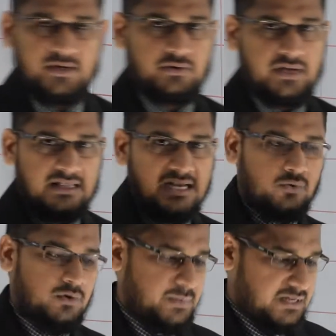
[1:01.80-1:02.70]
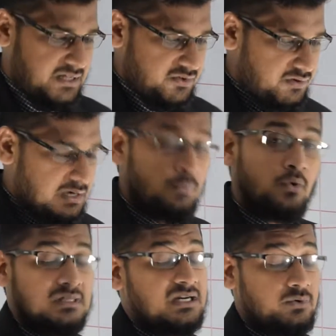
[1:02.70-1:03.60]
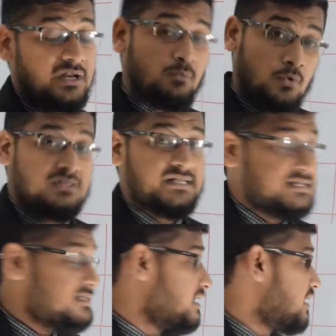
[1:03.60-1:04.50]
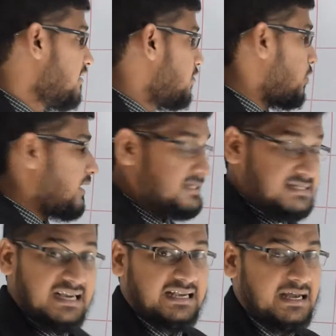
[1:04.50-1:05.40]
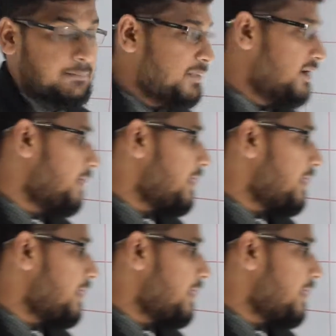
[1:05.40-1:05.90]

Okay, that would give more sense to understand damper.